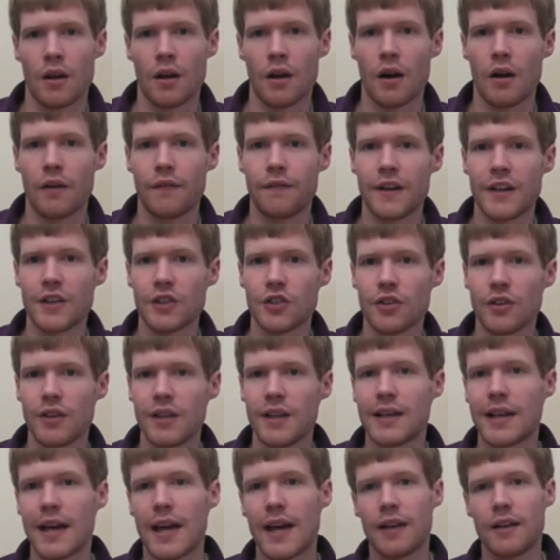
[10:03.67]
Eventually,
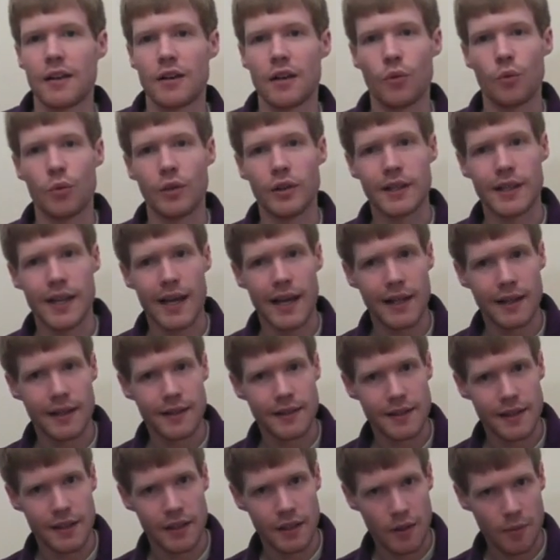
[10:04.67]
Canada would gain
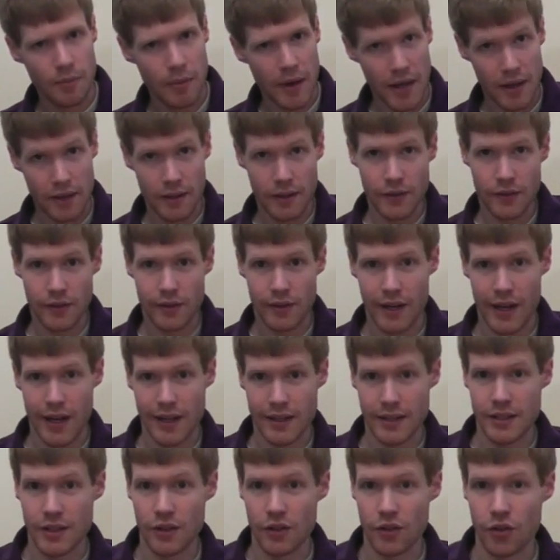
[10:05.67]
its independence in
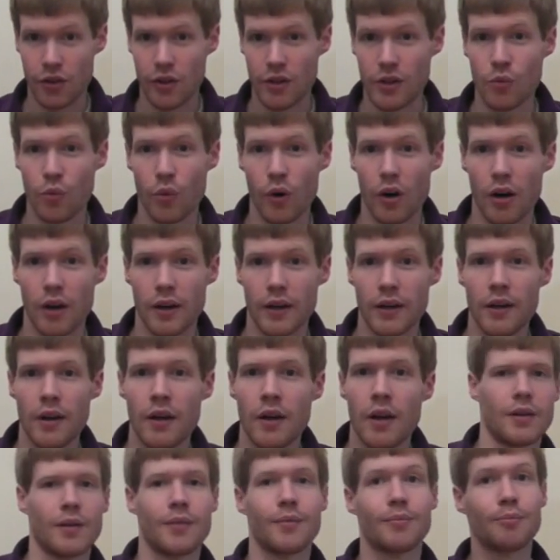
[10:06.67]
1931,
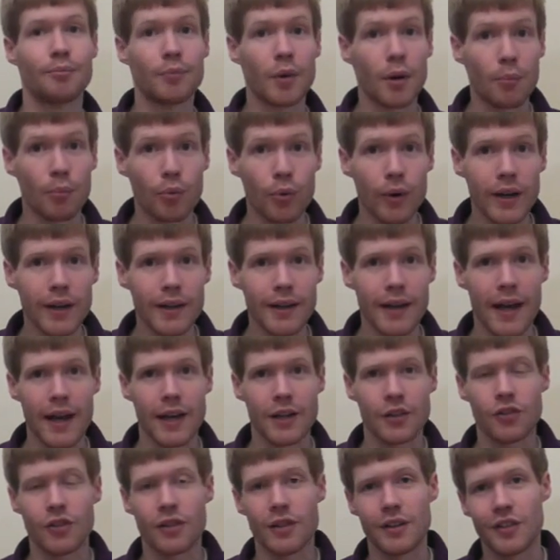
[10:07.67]
but Britain
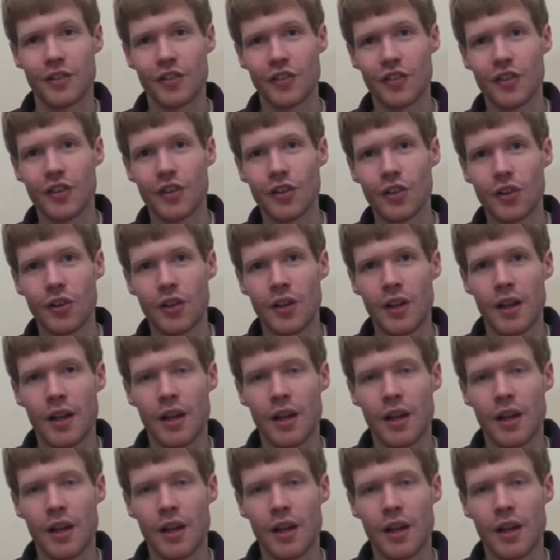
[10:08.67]
actually still